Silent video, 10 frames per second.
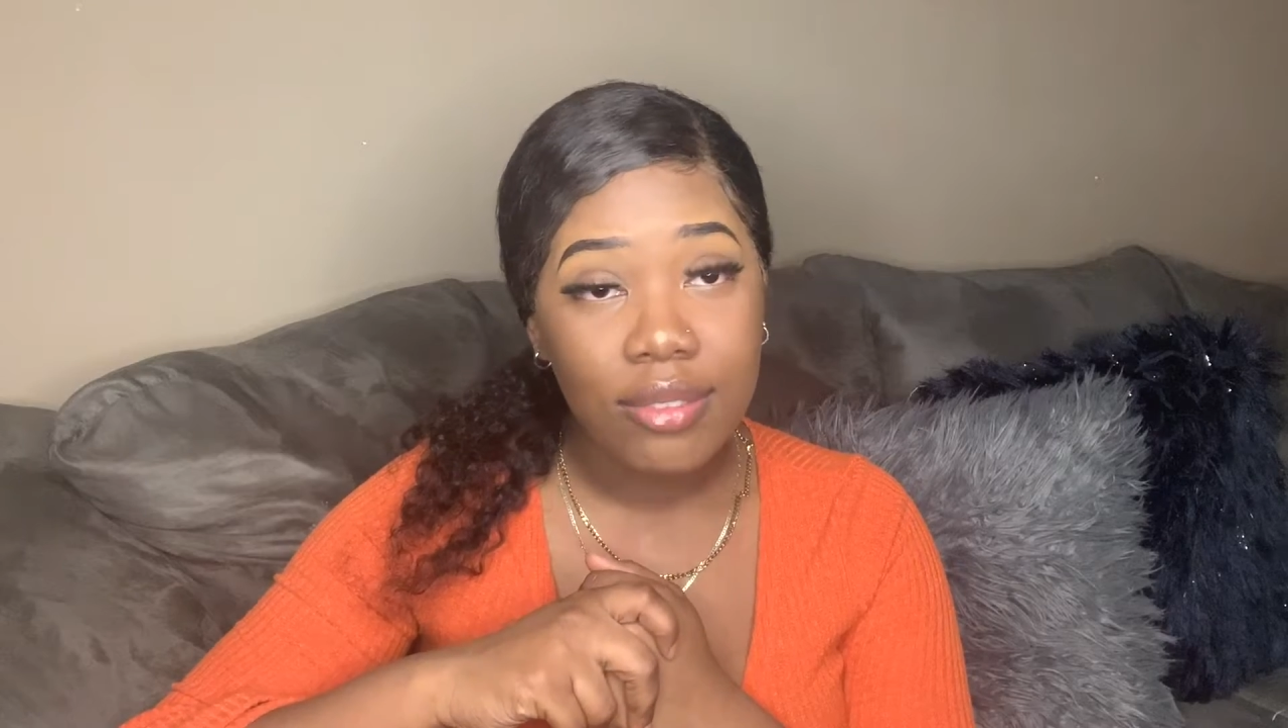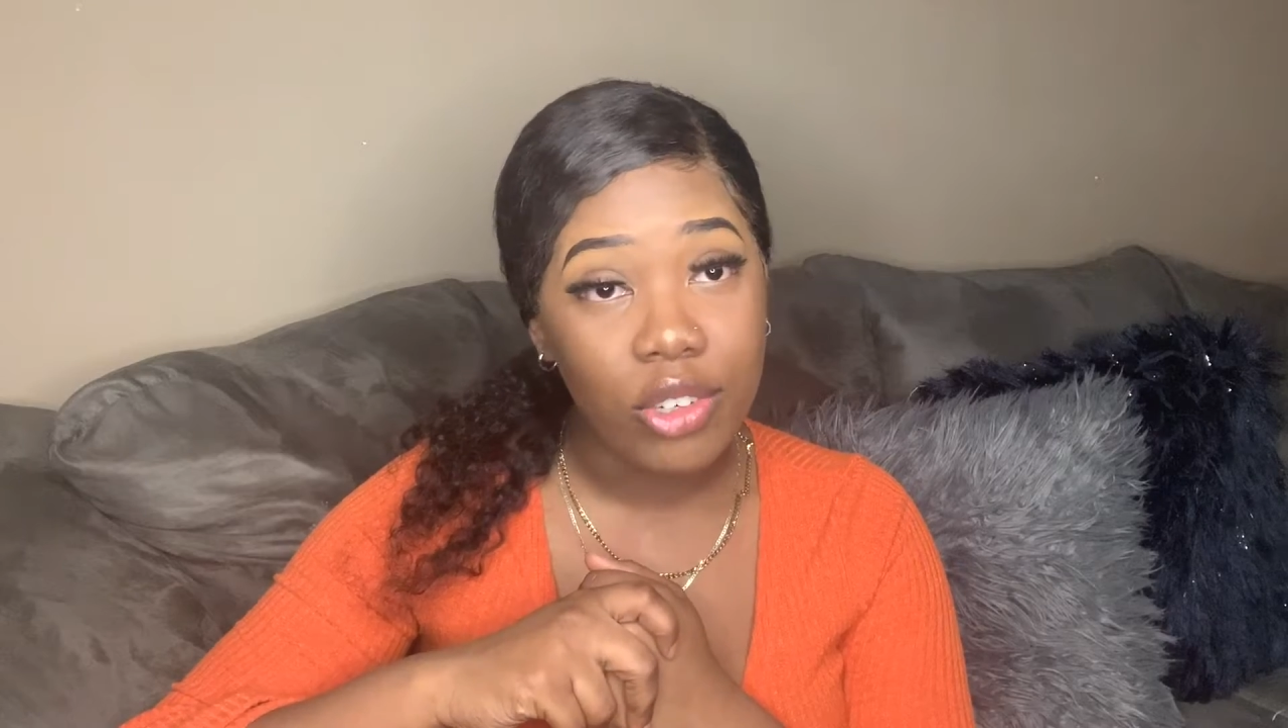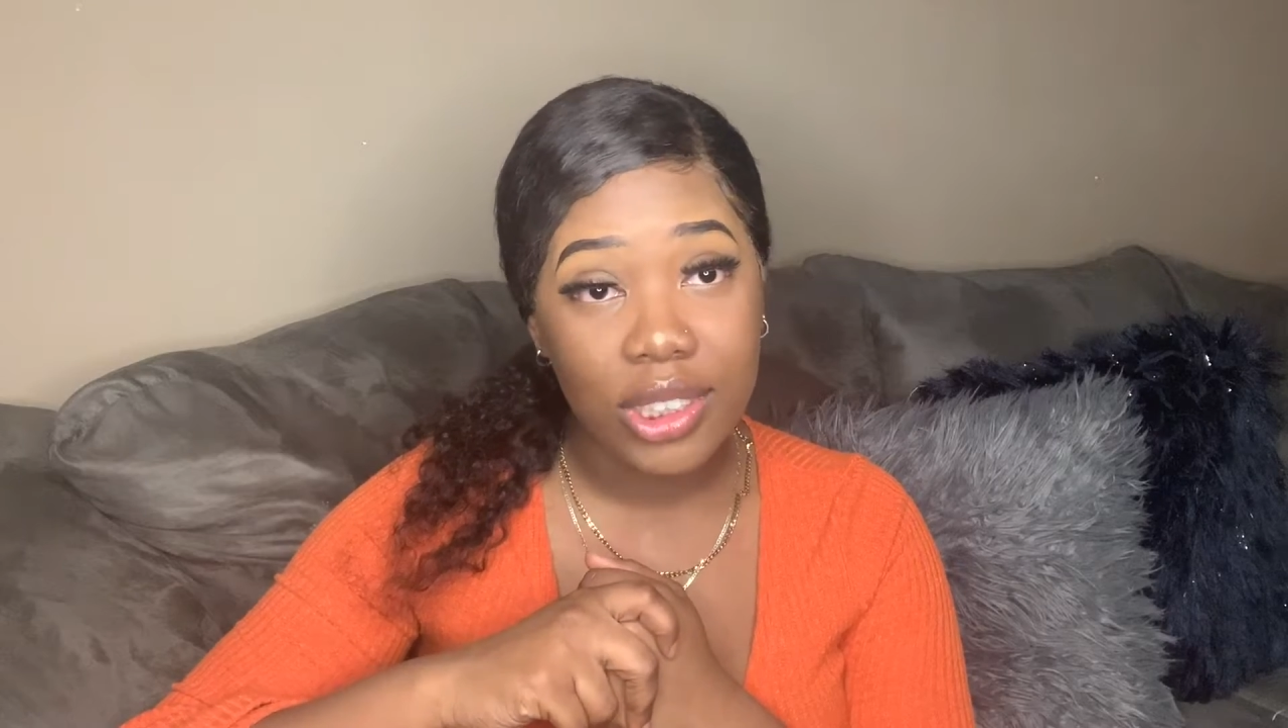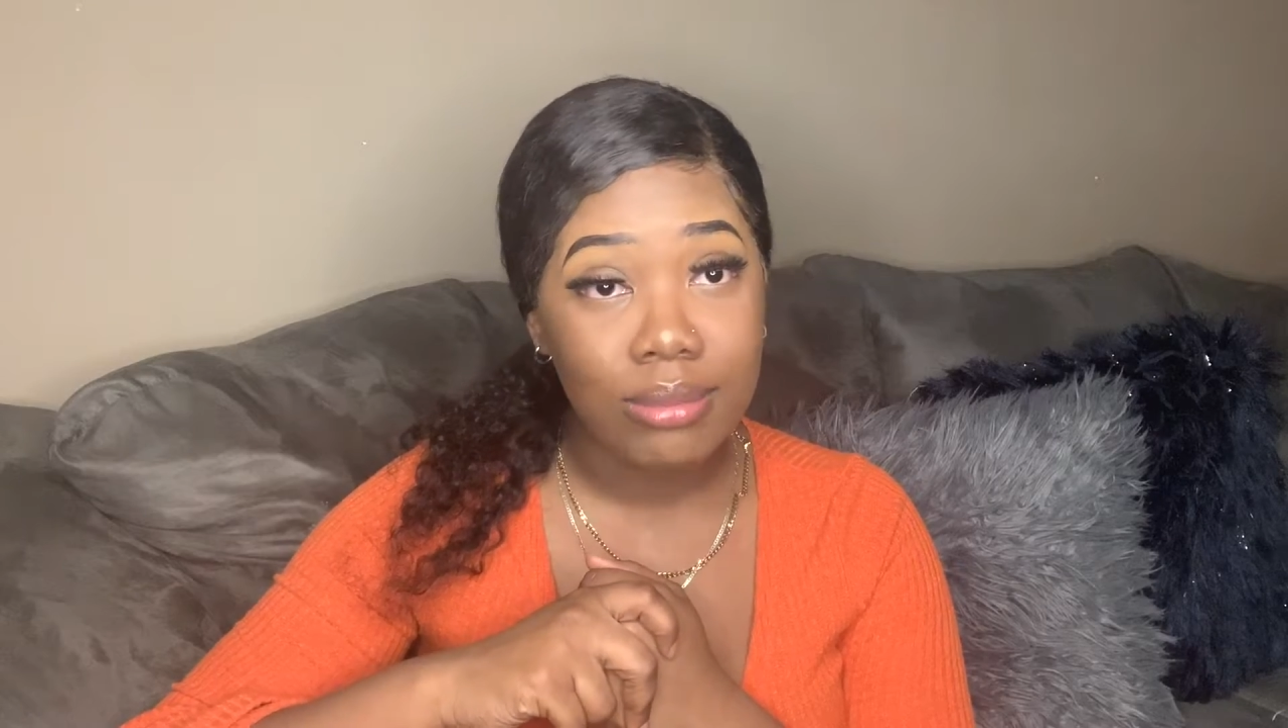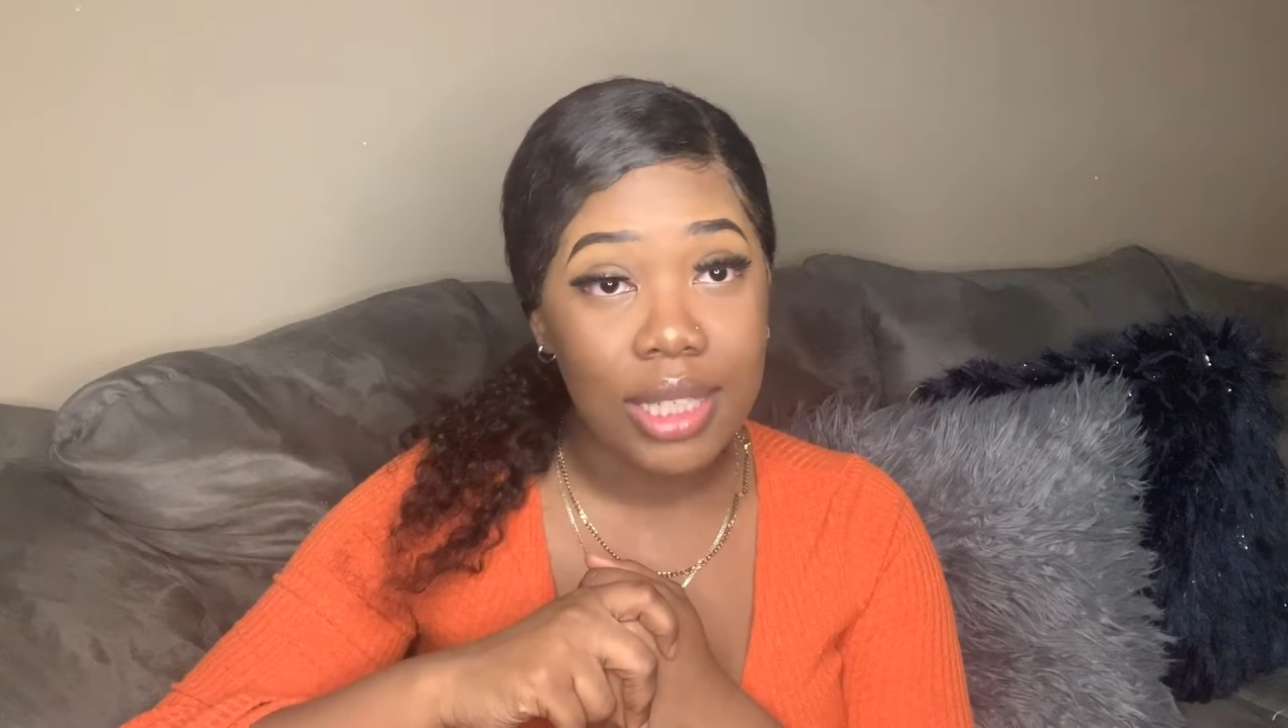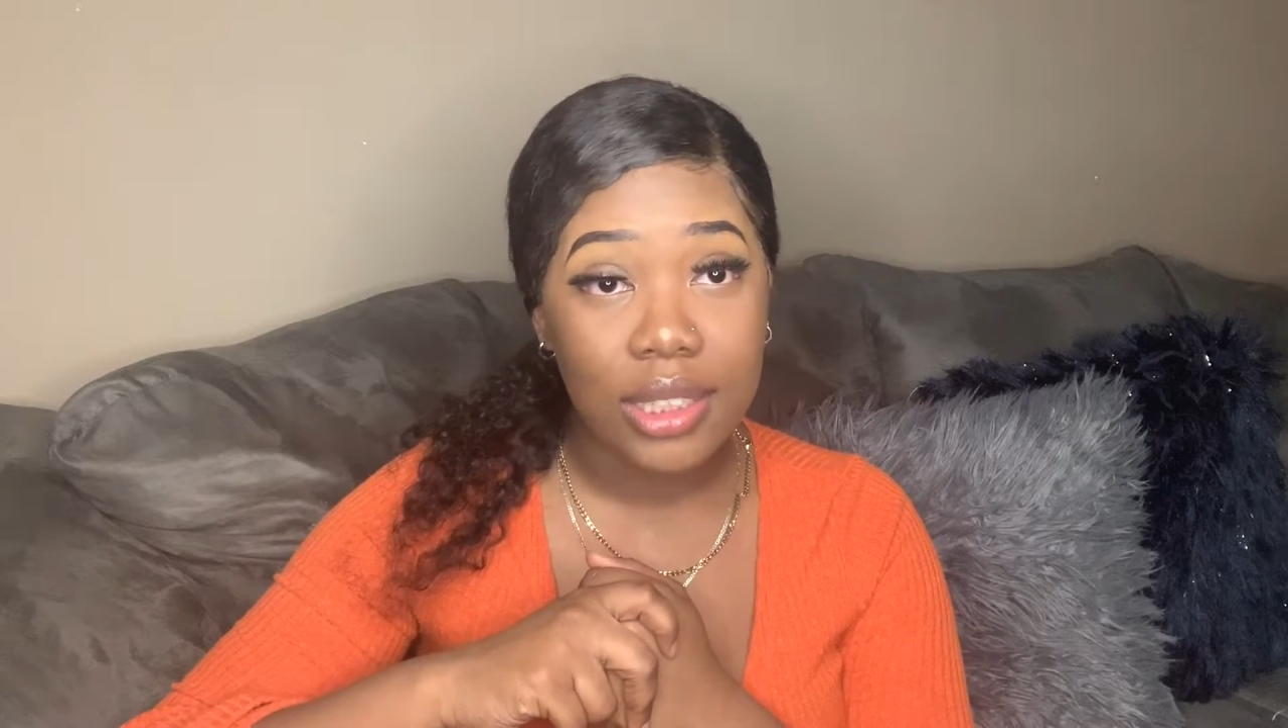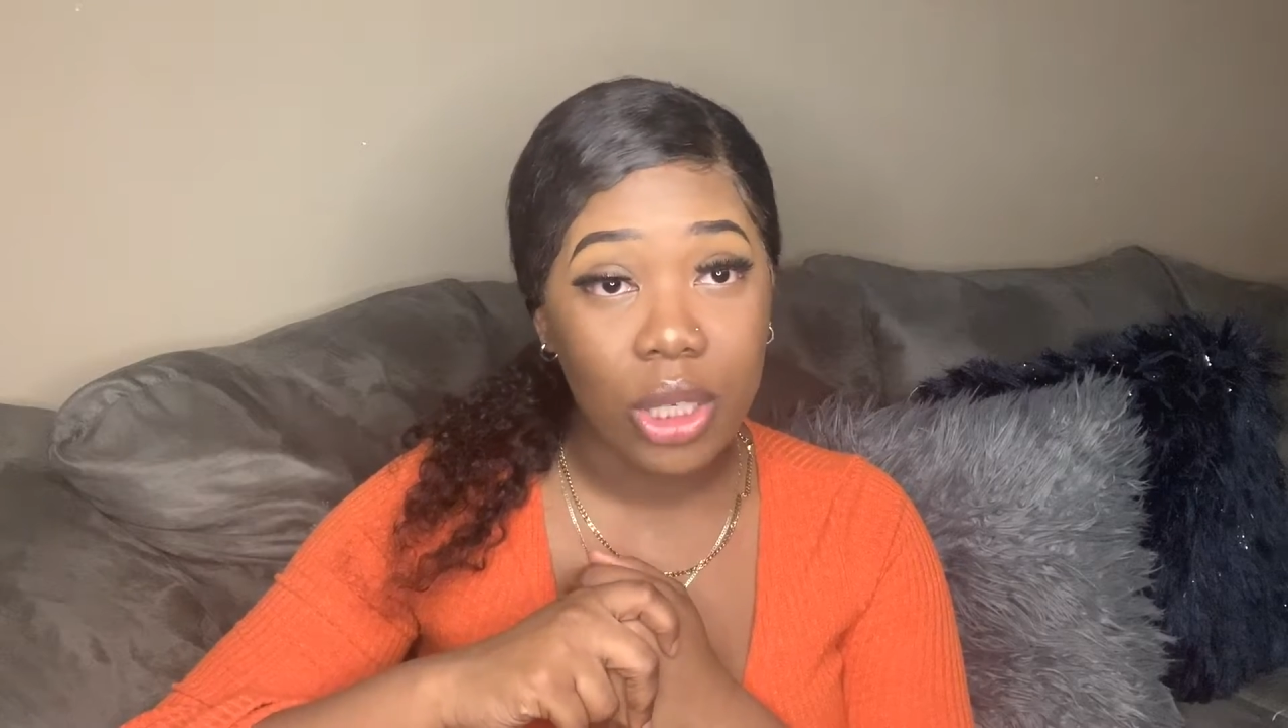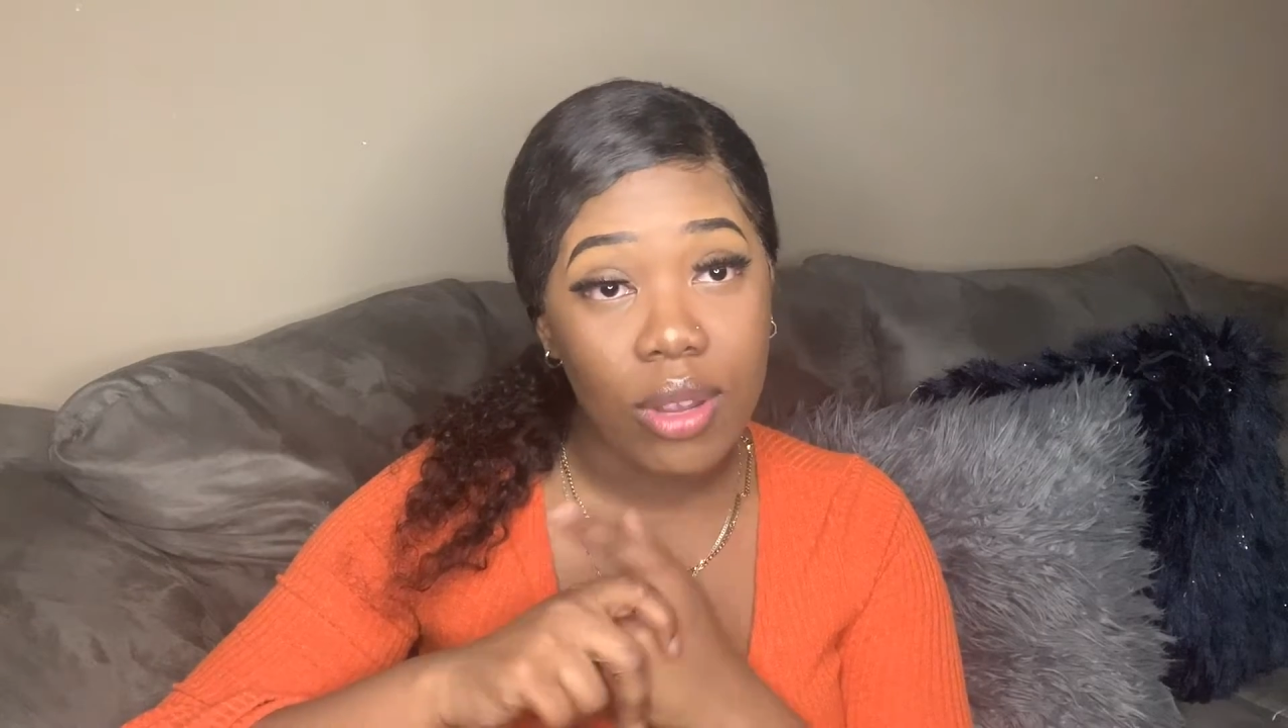first semester.